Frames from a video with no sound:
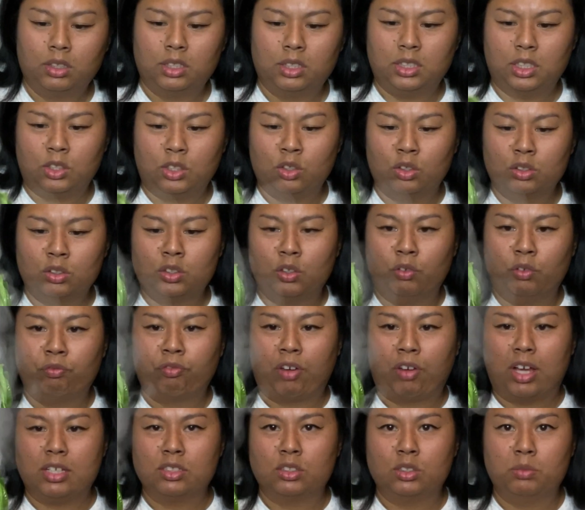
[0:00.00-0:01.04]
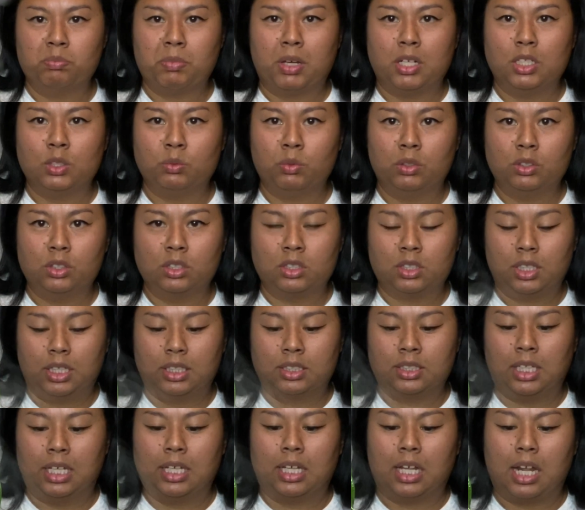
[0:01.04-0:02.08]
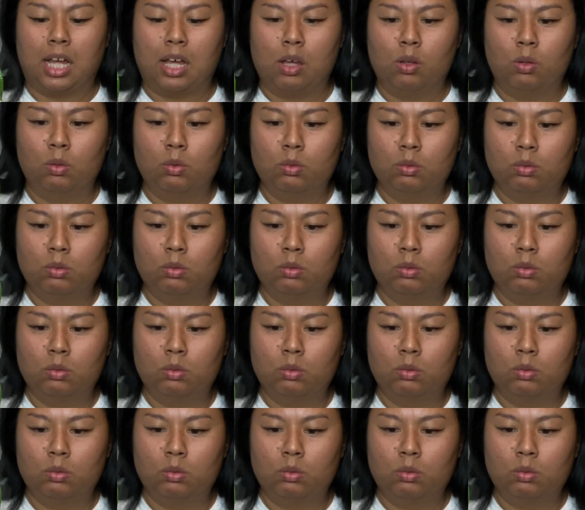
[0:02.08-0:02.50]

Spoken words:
they cook so fast, you might as well just like take it out.